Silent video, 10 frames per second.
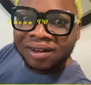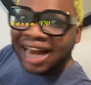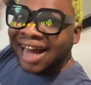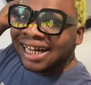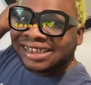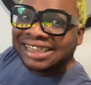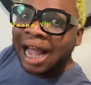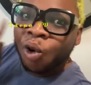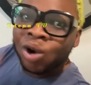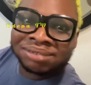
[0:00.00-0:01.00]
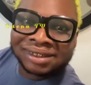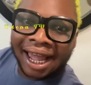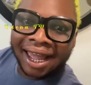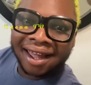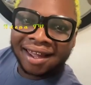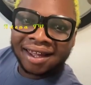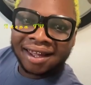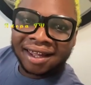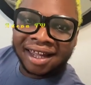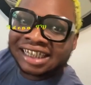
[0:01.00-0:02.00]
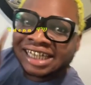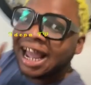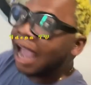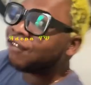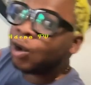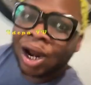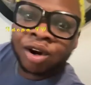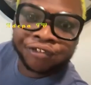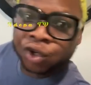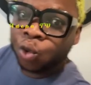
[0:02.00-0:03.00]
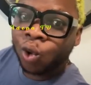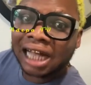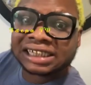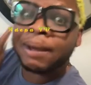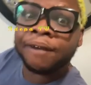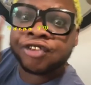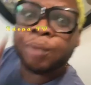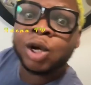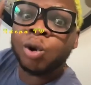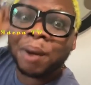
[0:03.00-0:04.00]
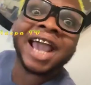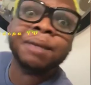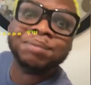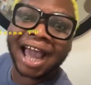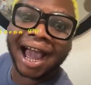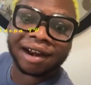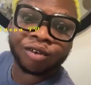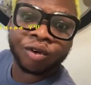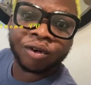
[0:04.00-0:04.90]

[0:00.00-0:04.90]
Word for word: Now they see your own say each and every one of you, as some of you will buy a piano,